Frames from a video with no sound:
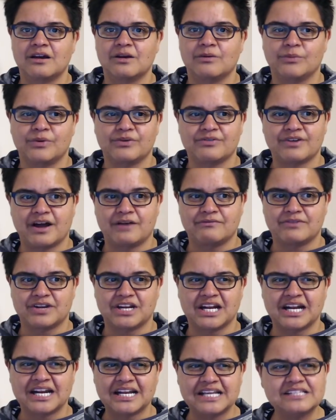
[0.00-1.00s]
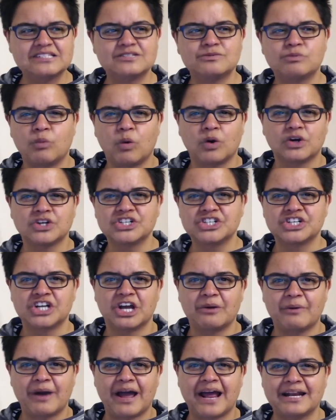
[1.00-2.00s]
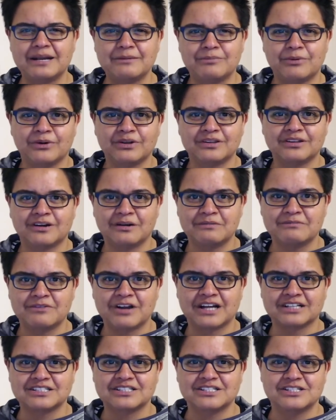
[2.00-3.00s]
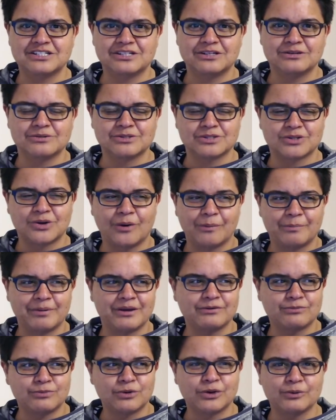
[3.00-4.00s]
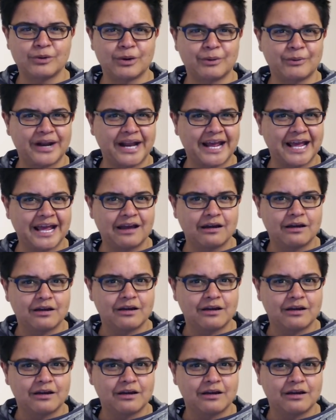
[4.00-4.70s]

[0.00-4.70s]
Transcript: with having at least one show at any point that I'm reacting to has got a bit of woo-woo in it.